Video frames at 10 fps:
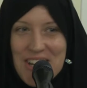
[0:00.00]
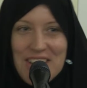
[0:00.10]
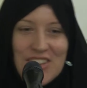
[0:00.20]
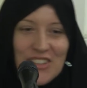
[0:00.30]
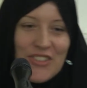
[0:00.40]
get
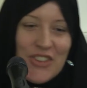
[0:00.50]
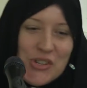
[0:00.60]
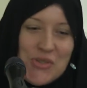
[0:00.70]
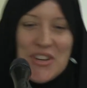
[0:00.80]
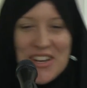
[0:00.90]
accused of
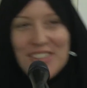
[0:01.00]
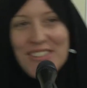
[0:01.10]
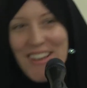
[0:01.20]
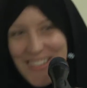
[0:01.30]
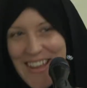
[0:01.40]
ghulu here,
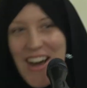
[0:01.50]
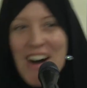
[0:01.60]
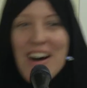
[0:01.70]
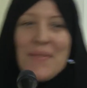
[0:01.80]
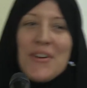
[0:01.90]
so I'll say
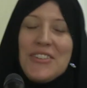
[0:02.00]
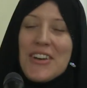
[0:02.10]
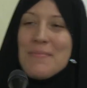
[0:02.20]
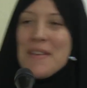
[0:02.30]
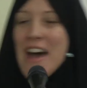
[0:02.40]
almost
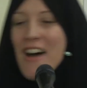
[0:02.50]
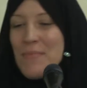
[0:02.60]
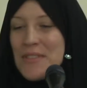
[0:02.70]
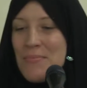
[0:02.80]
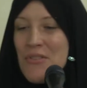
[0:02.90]
on behalf.
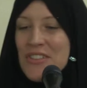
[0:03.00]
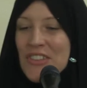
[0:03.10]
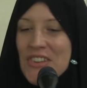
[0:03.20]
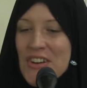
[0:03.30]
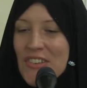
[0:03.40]
But the point
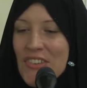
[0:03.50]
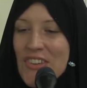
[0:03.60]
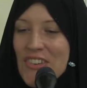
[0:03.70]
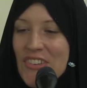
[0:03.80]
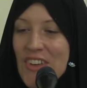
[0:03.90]
is there is
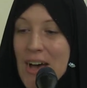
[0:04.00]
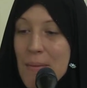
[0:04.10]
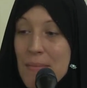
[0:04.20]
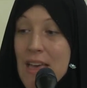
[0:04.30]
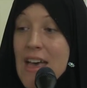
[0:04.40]
this
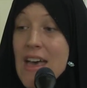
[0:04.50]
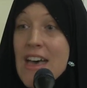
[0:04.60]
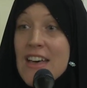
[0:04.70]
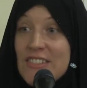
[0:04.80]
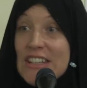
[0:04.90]

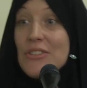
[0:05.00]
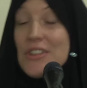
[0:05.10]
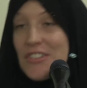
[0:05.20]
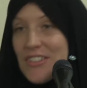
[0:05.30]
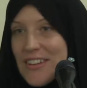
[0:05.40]

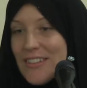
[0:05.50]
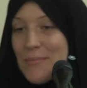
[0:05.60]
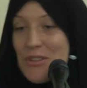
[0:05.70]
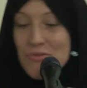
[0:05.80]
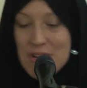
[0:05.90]
synchronousness
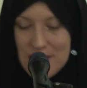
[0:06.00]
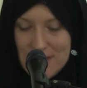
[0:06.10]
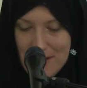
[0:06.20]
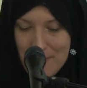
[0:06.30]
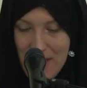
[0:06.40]
between
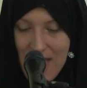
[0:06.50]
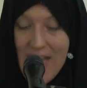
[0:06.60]
them.